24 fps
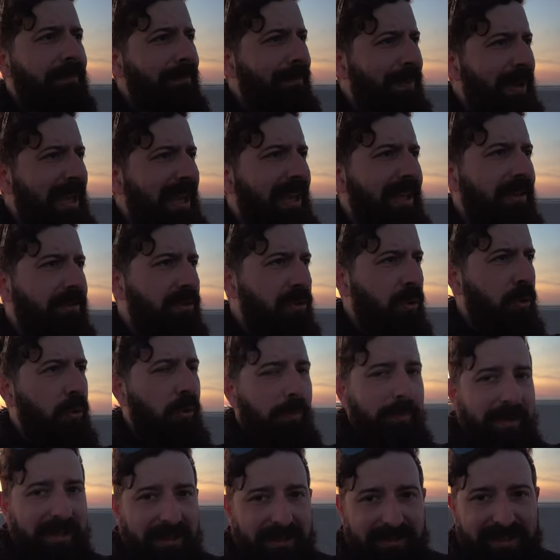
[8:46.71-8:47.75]
Being a tall
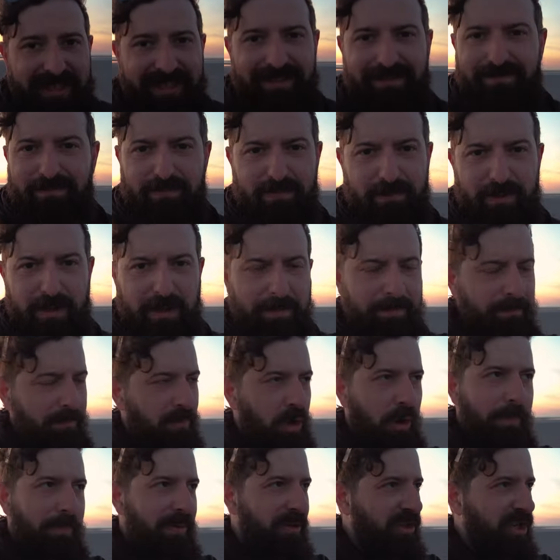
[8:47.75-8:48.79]
building, the
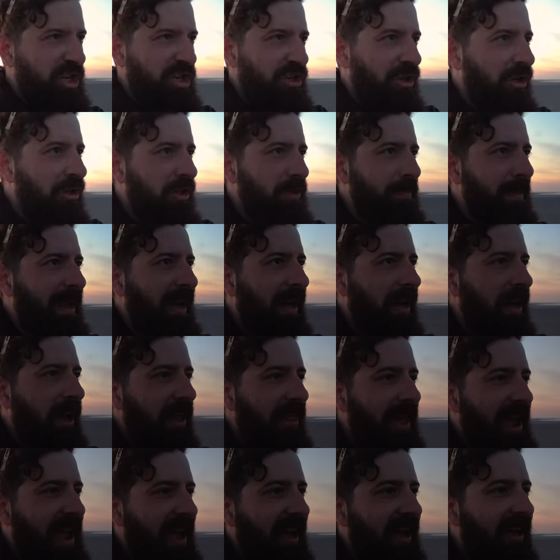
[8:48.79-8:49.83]
composition looks better like
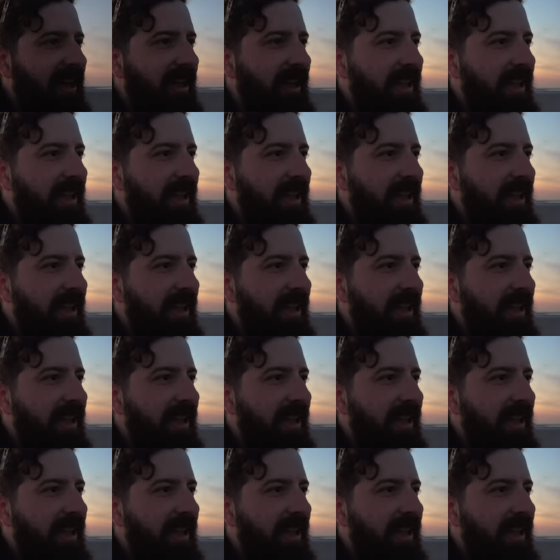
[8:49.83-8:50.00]
that.